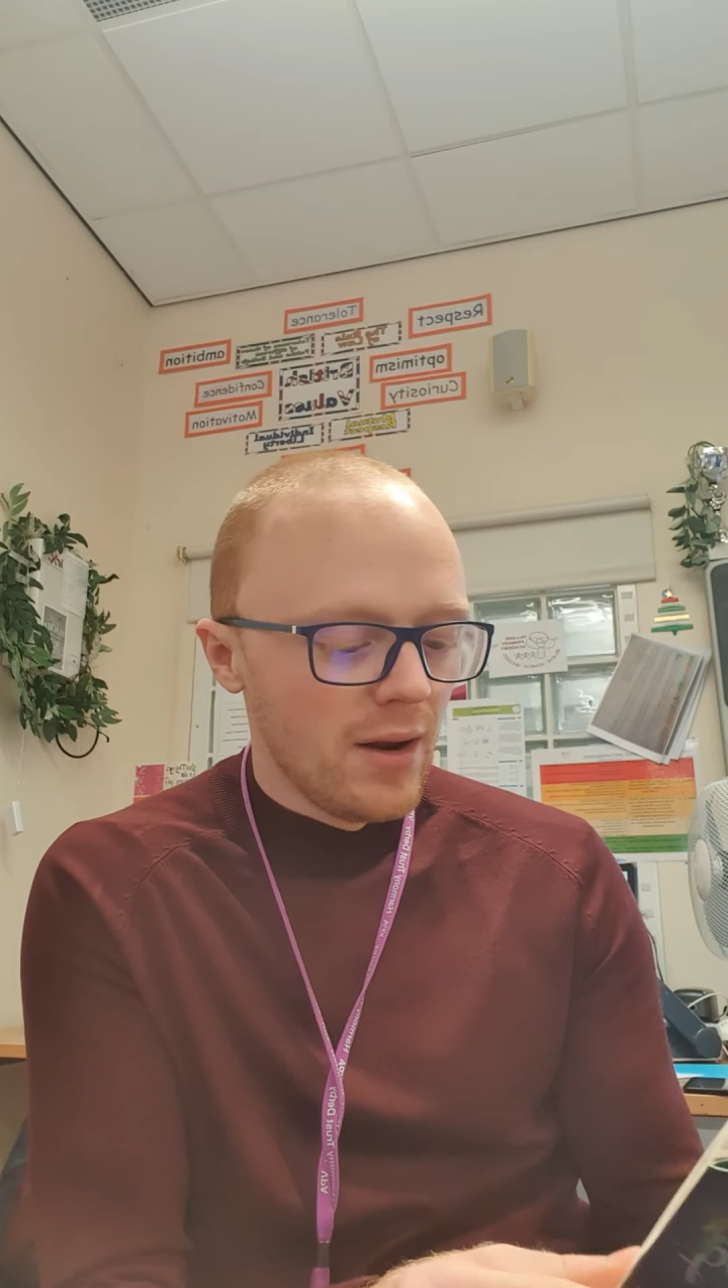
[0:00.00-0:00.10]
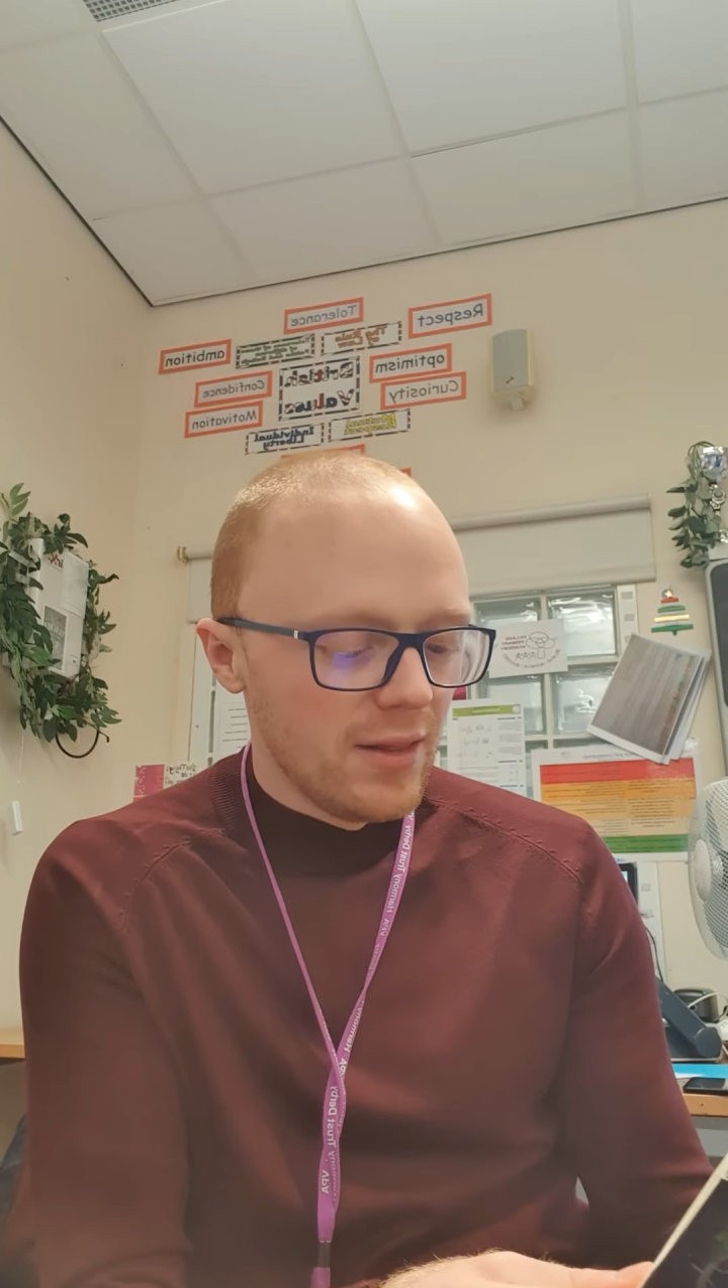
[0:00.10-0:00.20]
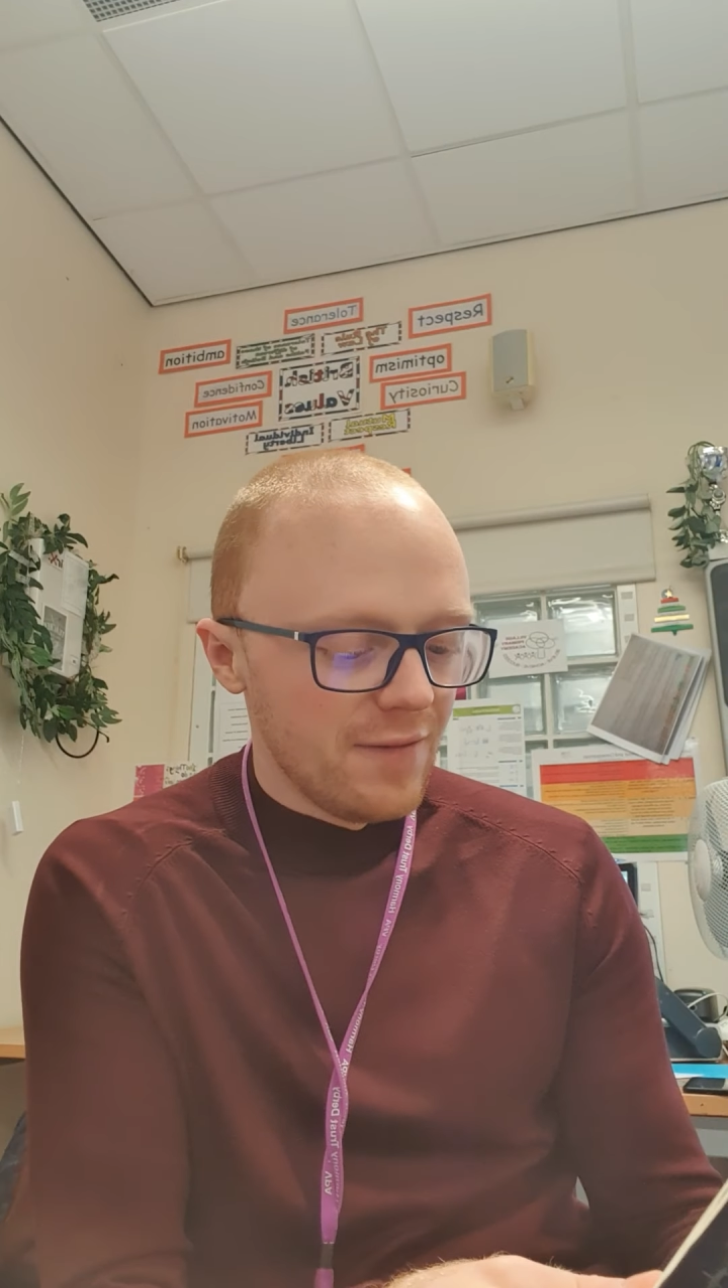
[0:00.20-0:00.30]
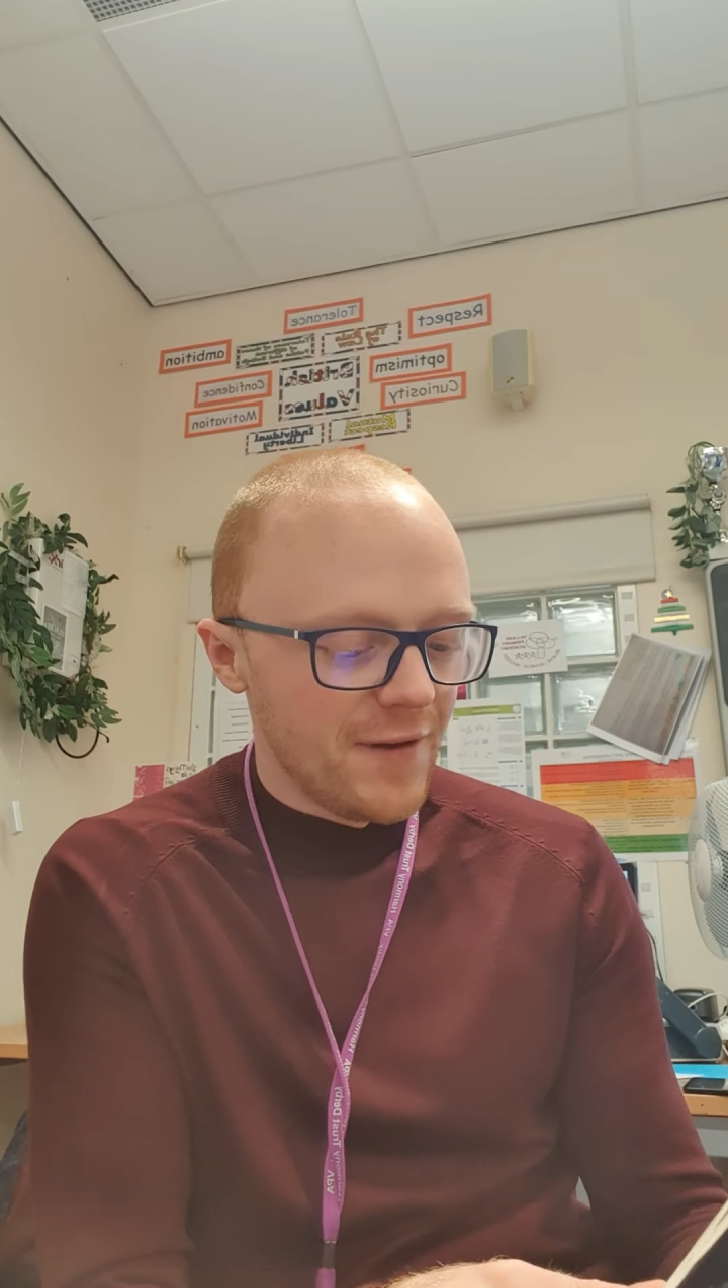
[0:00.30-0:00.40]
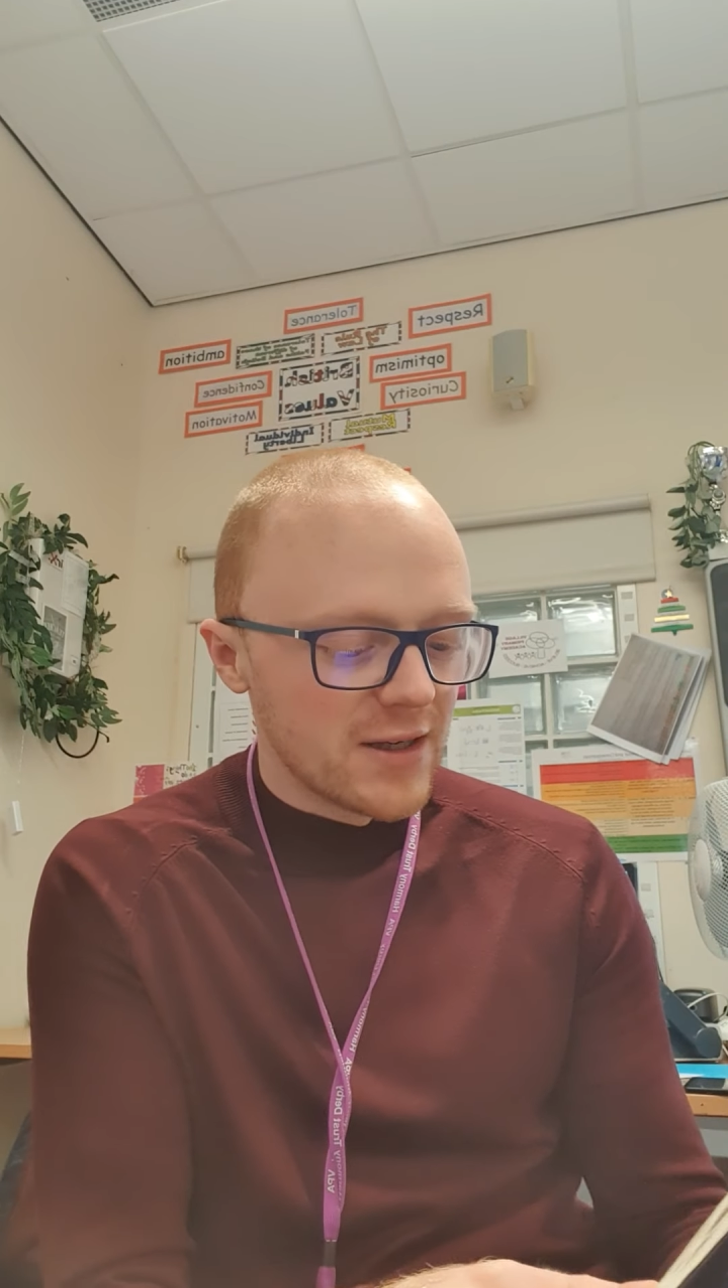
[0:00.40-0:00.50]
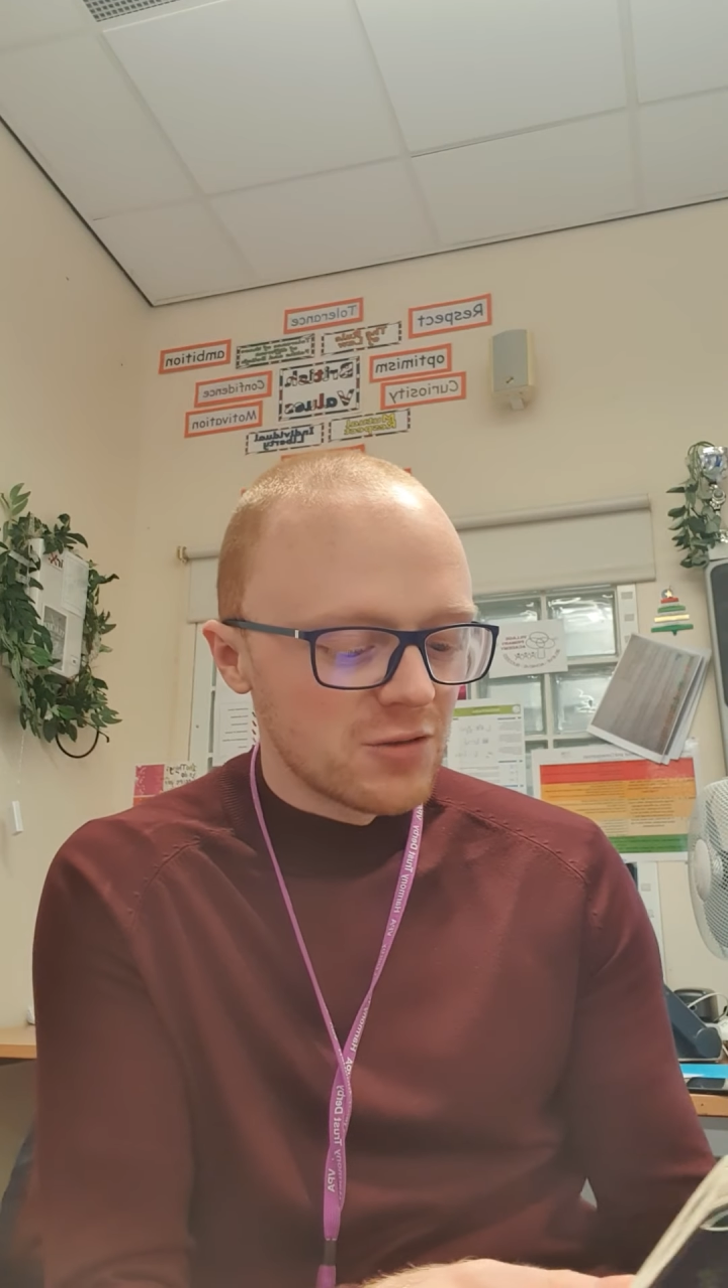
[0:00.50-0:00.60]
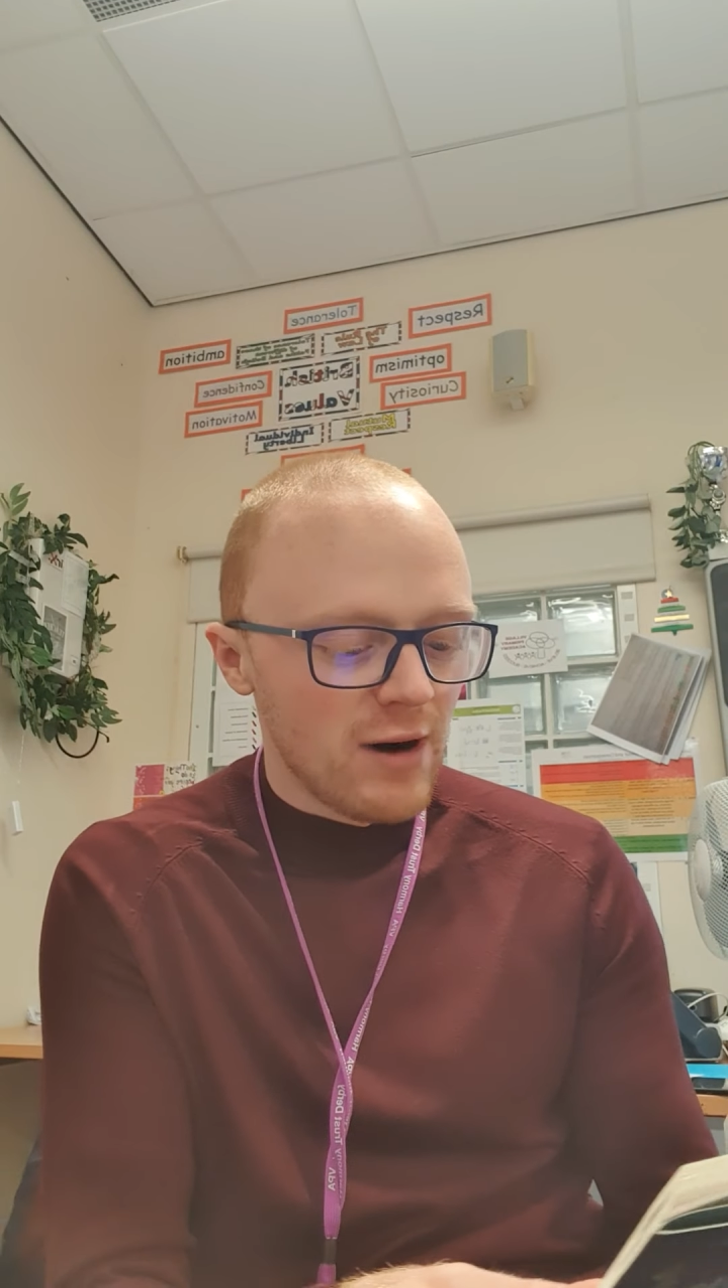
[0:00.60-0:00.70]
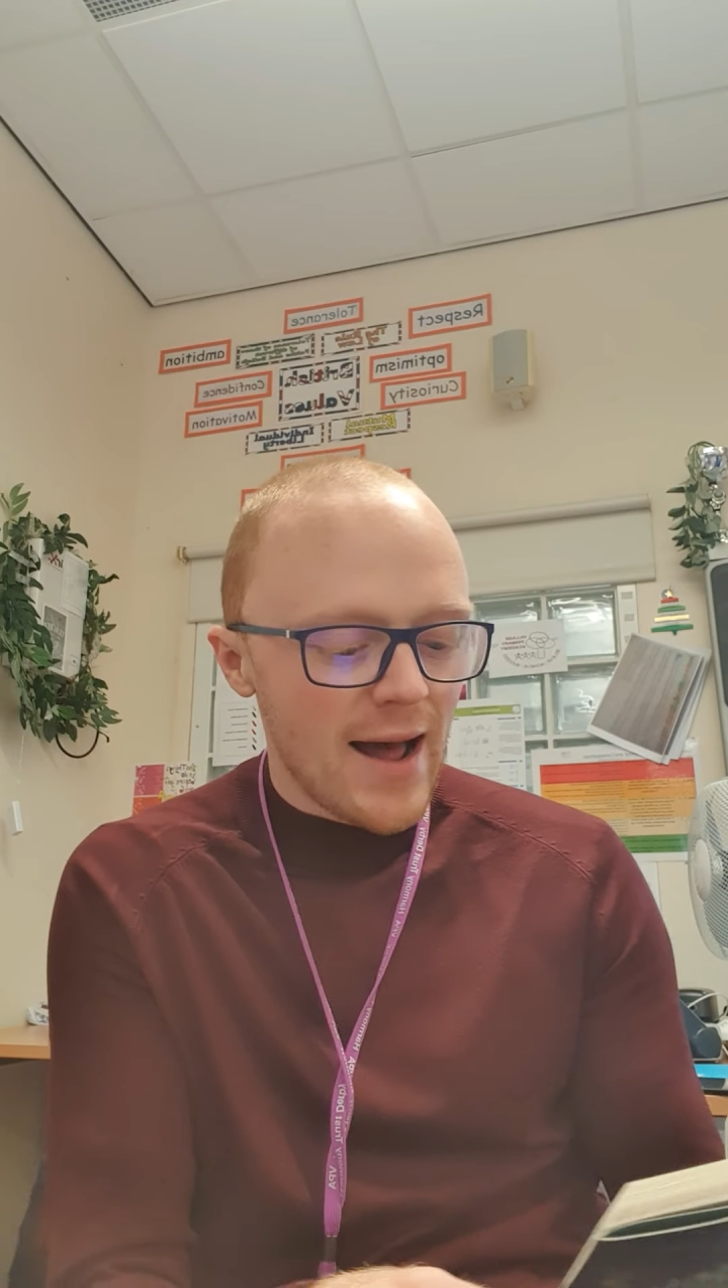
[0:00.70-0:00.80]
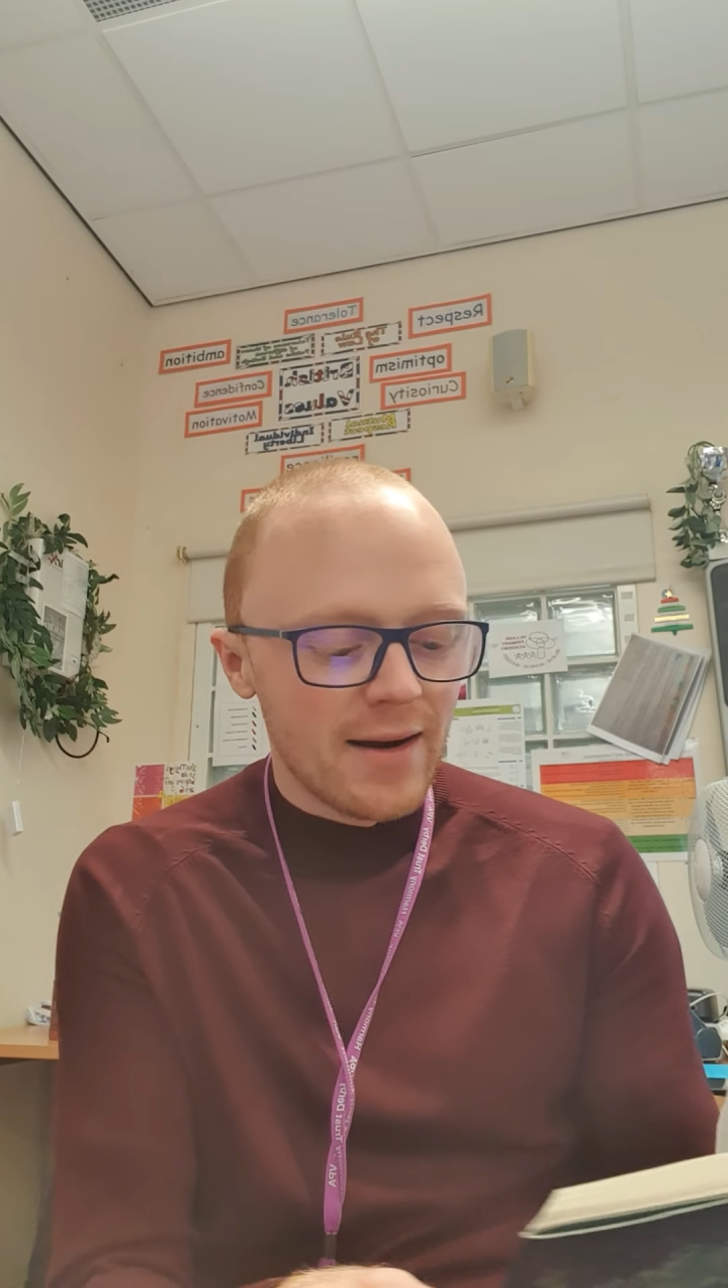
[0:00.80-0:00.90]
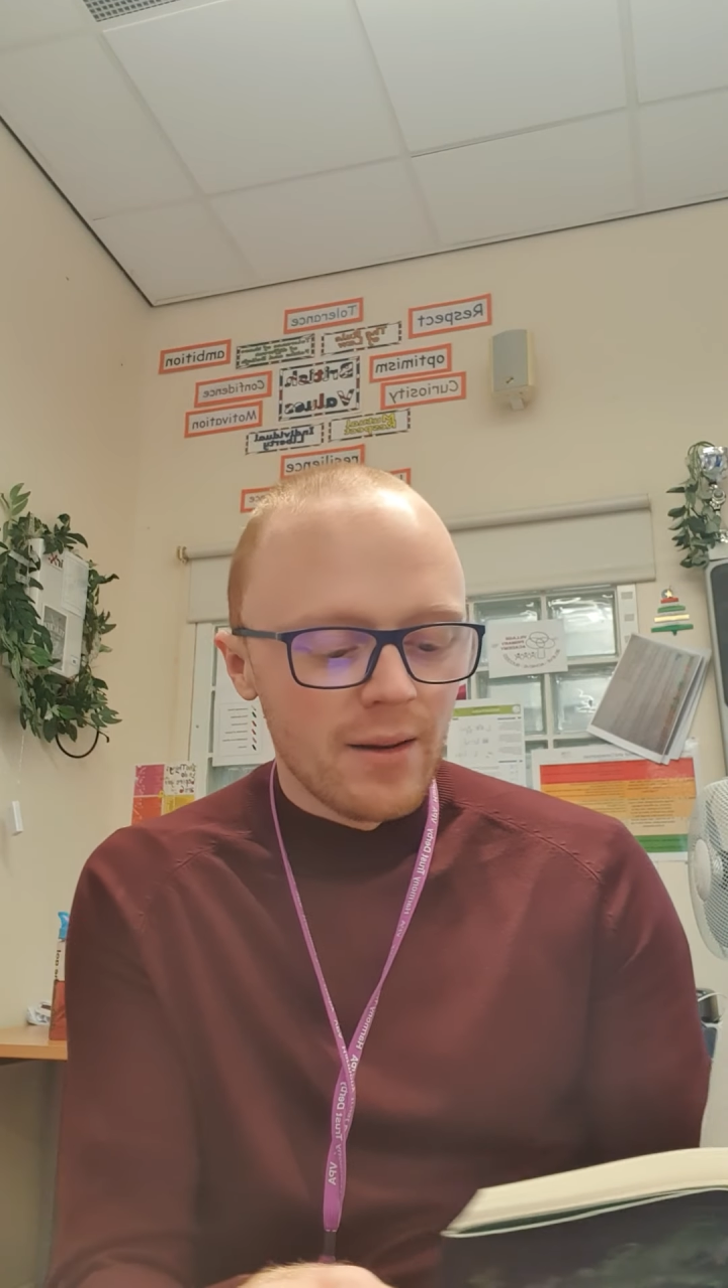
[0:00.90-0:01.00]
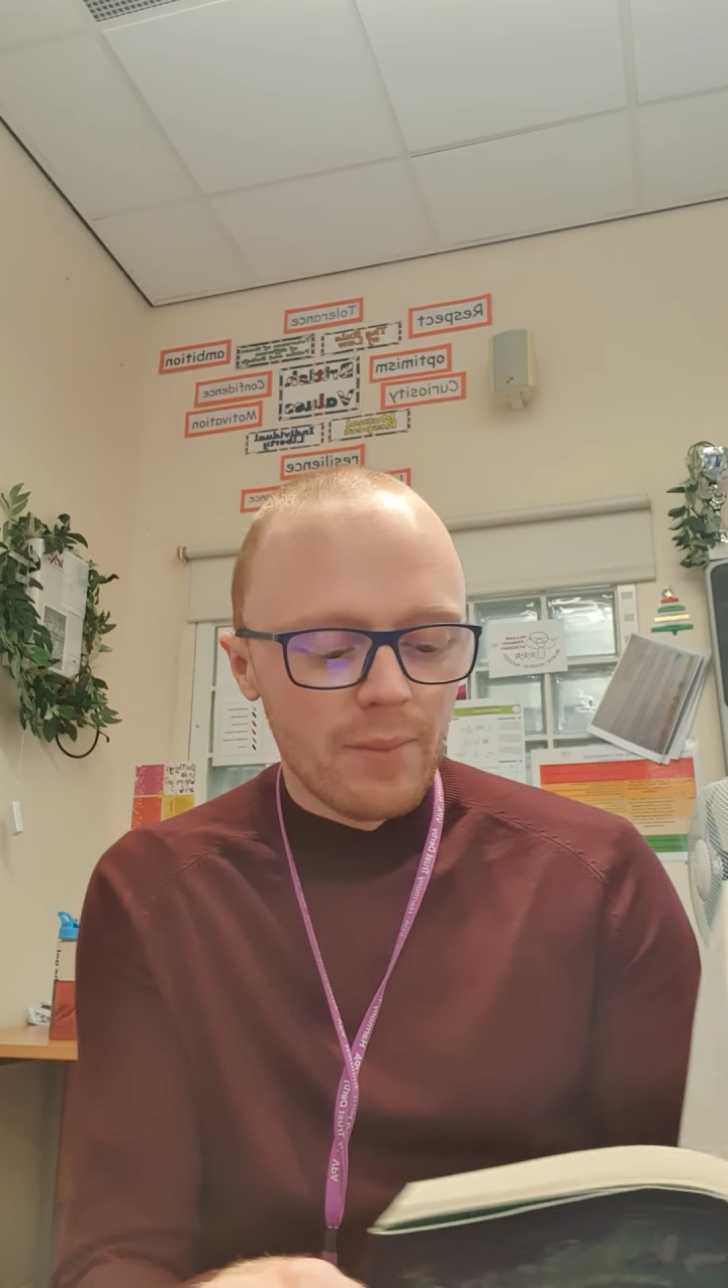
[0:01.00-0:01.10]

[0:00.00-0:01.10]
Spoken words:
The figures ran,